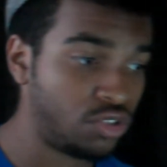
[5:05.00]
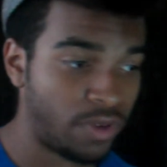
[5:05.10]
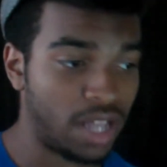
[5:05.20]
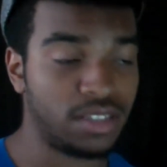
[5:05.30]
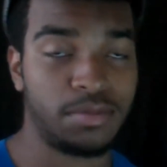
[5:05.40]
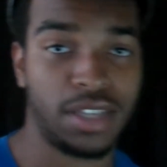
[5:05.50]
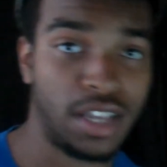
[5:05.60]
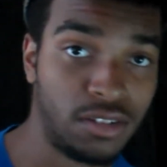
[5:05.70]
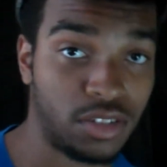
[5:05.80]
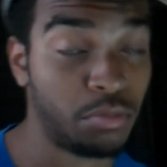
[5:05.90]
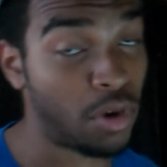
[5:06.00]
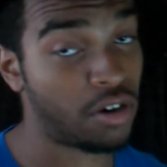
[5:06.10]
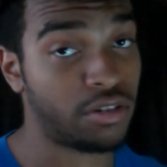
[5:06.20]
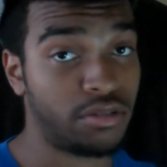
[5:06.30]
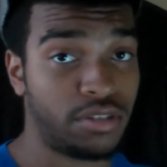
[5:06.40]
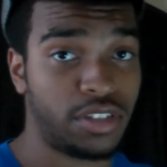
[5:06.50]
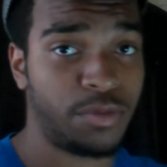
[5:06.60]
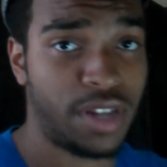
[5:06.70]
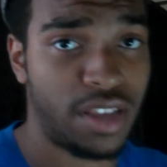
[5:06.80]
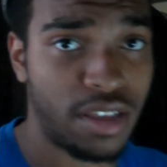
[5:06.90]
2 rallies being held tomorrow on the
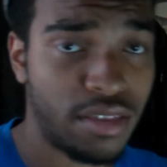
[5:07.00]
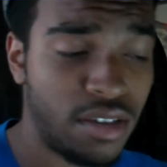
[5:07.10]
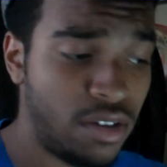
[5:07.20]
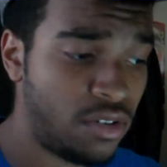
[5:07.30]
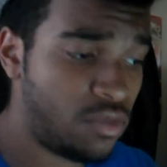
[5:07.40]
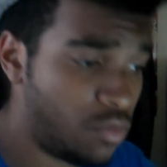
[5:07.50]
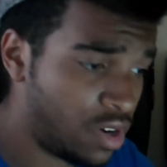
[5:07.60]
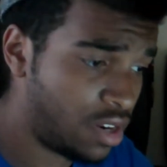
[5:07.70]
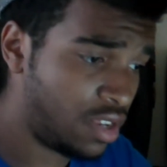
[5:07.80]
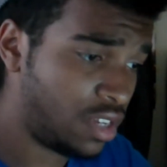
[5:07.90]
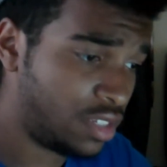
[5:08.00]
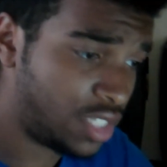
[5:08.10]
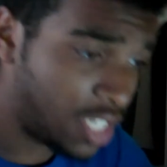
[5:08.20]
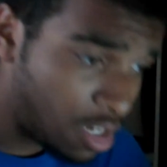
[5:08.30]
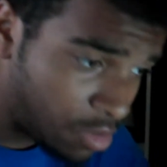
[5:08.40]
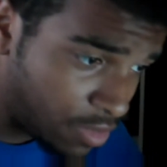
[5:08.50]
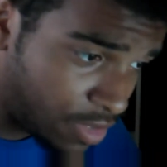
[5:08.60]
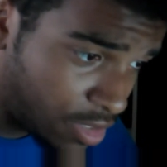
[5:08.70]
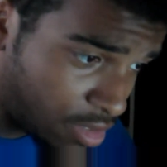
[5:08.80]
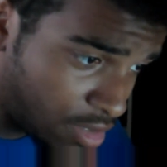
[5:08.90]
28th, one in
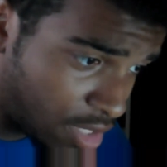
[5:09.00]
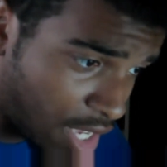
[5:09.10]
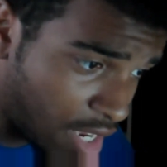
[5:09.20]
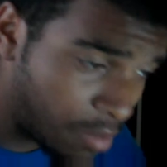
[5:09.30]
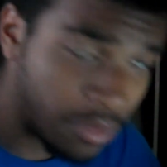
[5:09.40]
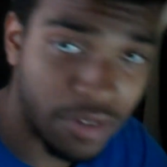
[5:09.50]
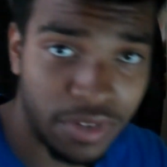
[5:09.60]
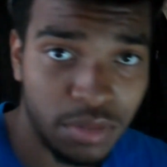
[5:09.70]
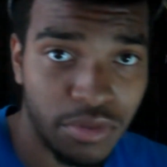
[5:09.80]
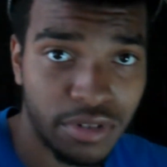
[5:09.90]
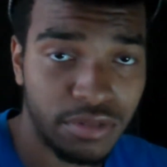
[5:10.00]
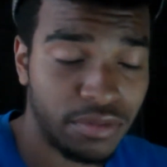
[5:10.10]
Shelbyville and Murfreesboro.